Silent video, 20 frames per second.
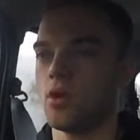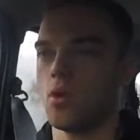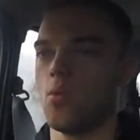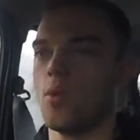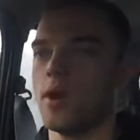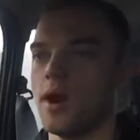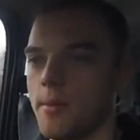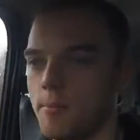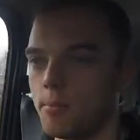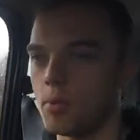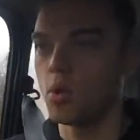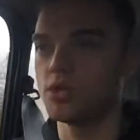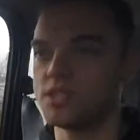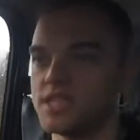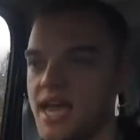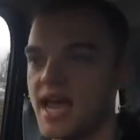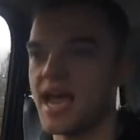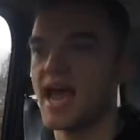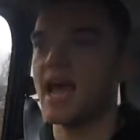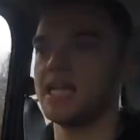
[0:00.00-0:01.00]
When I bought
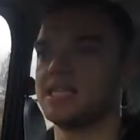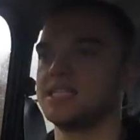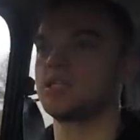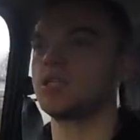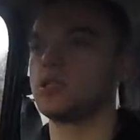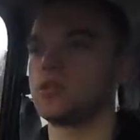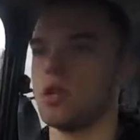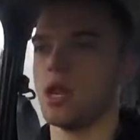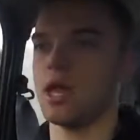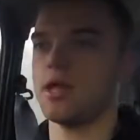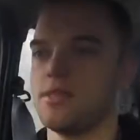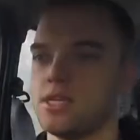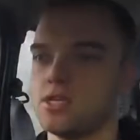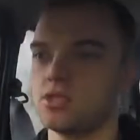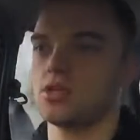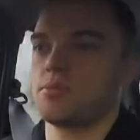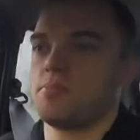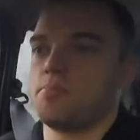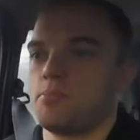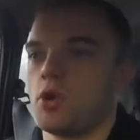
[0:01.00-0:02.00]
it, it had like these
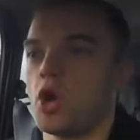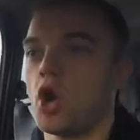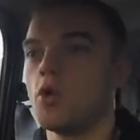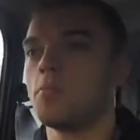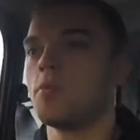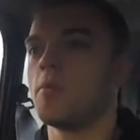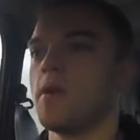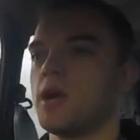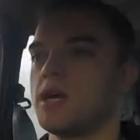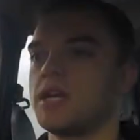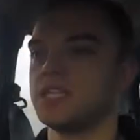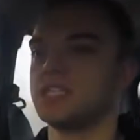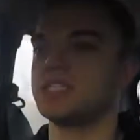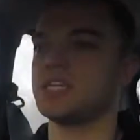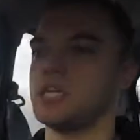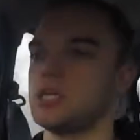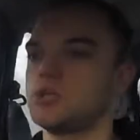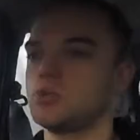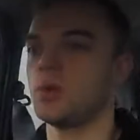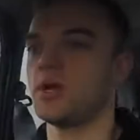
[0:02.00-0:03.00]
Cobra bucket
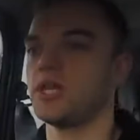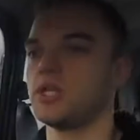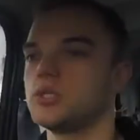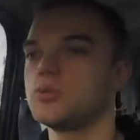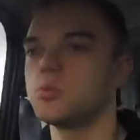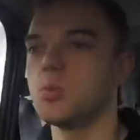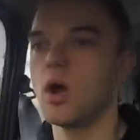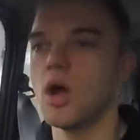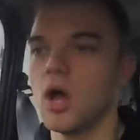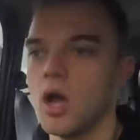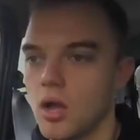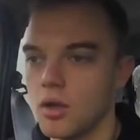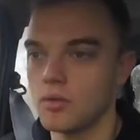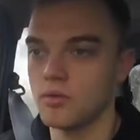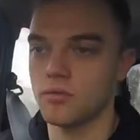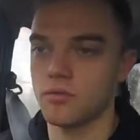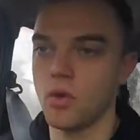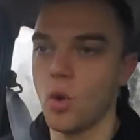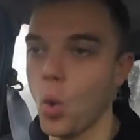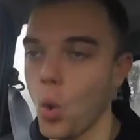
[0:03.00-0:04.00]
seats, which were
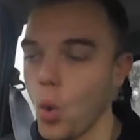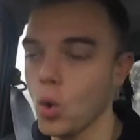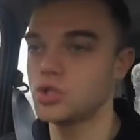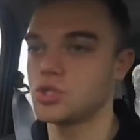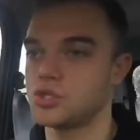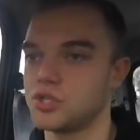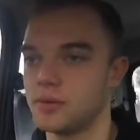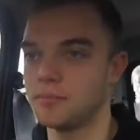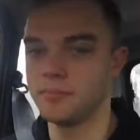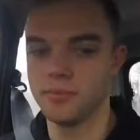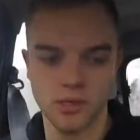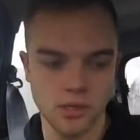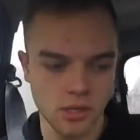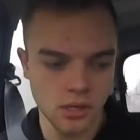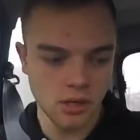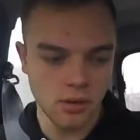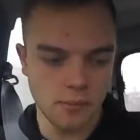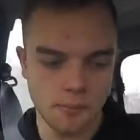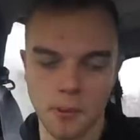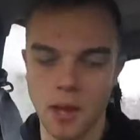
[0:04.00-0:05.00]
awesome,
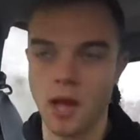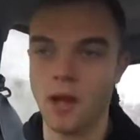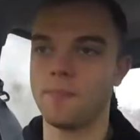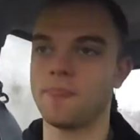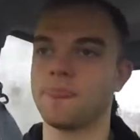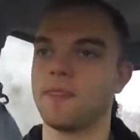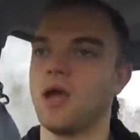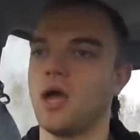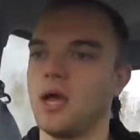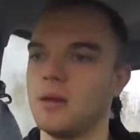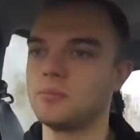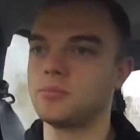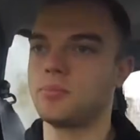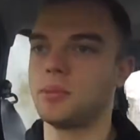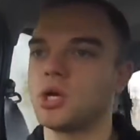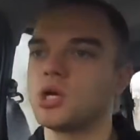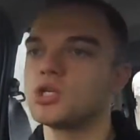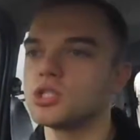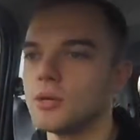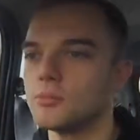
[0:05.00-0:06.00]
but
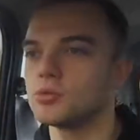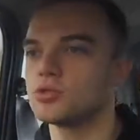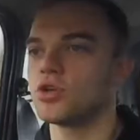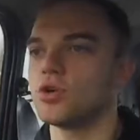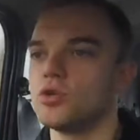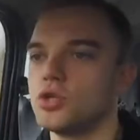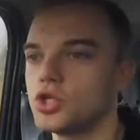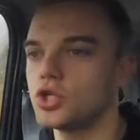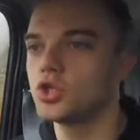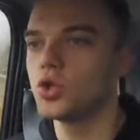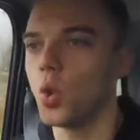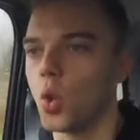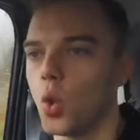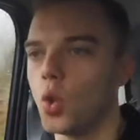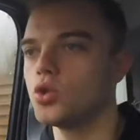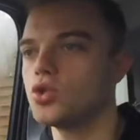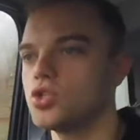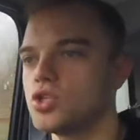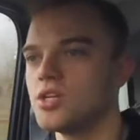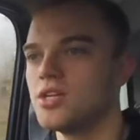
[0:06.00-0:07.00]
because I'm so
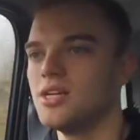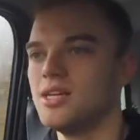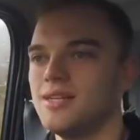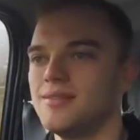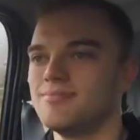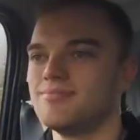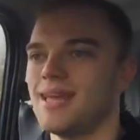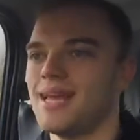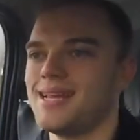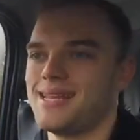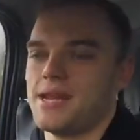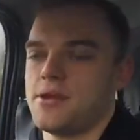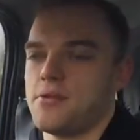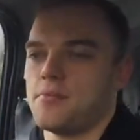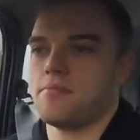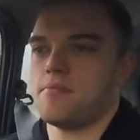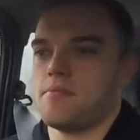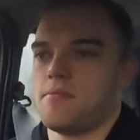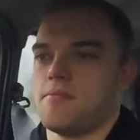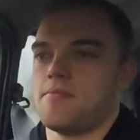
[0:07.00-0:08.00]
short, they
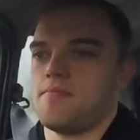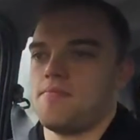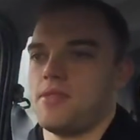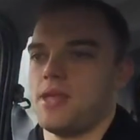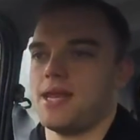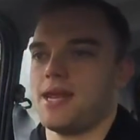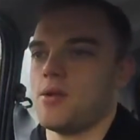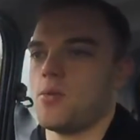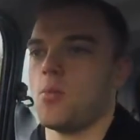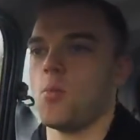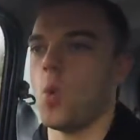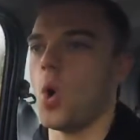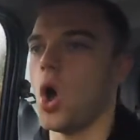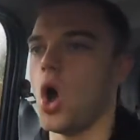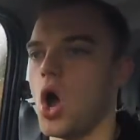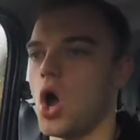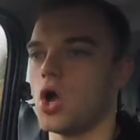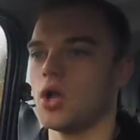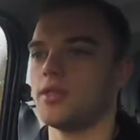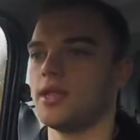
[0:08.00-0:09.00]
didn't
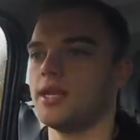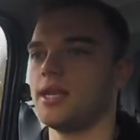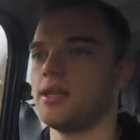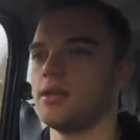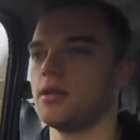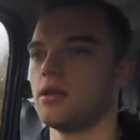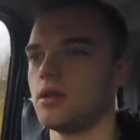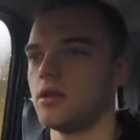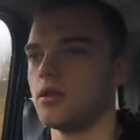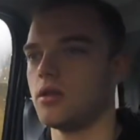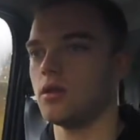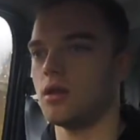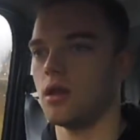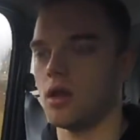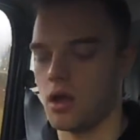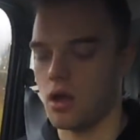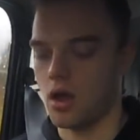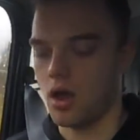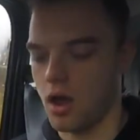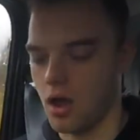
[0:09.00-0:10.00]
work.
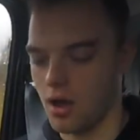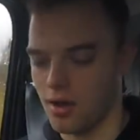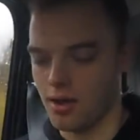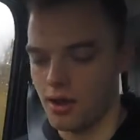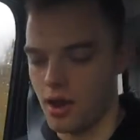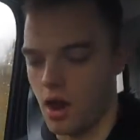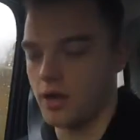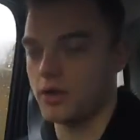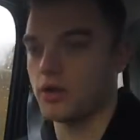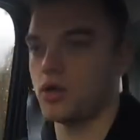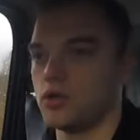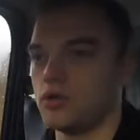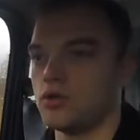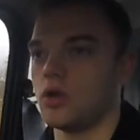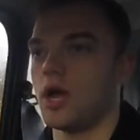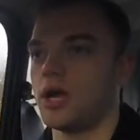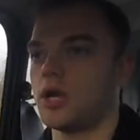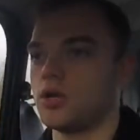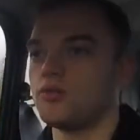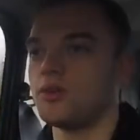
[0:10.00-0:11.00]
I
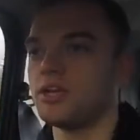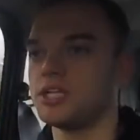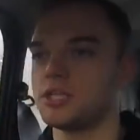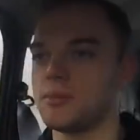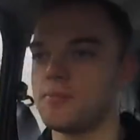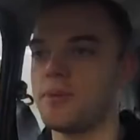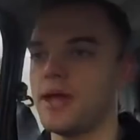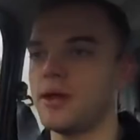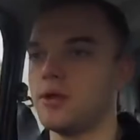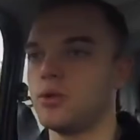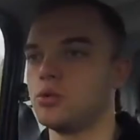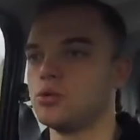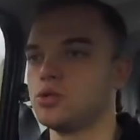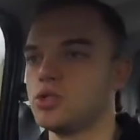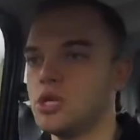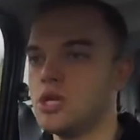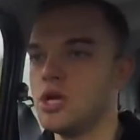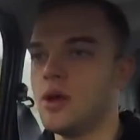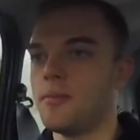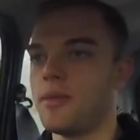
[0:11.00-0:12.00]
could reach the pedals,
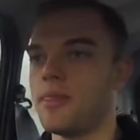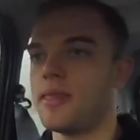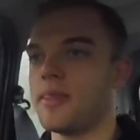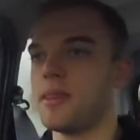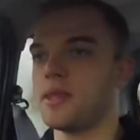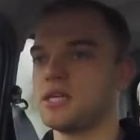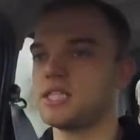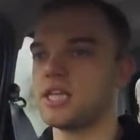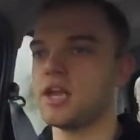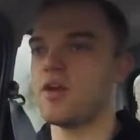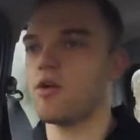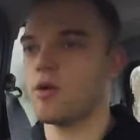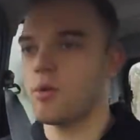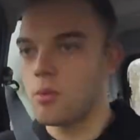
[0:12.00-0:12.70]
but then the steering